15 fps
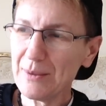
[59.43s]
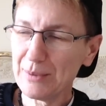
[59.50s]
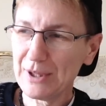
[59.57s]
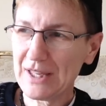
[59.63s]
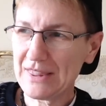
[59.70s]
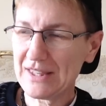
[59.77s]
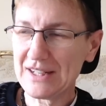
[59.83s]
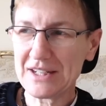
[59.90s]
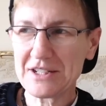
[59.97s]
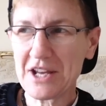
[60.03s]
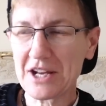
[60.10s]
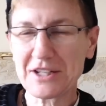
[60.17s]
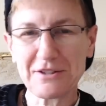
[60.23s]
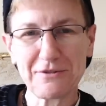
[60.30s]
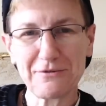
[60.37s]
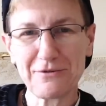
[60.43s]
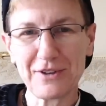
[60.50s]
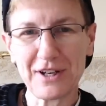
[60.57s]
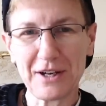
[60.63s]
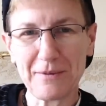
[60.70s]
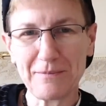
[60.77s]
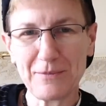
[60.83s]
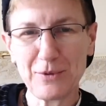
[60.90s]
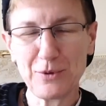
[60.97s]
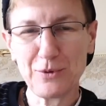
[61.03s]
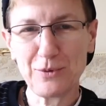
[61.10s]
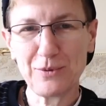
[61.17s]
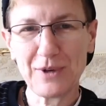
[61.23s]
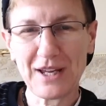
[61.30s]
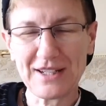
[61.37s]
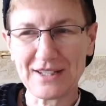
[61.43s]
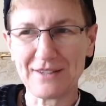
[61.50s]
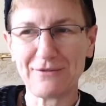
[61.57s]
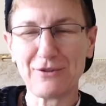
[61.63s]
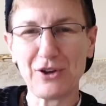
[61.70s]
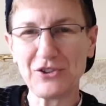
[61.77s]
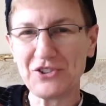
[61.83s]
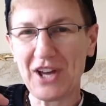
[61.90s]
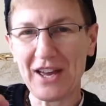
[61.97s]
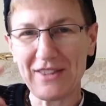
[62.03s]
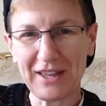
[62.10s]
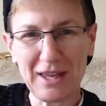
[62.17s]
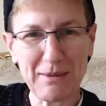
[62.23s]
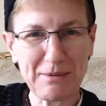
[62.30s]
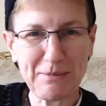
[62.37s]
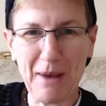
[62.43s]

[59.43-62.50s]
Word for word: playing the detective um, who has a false eye that keeps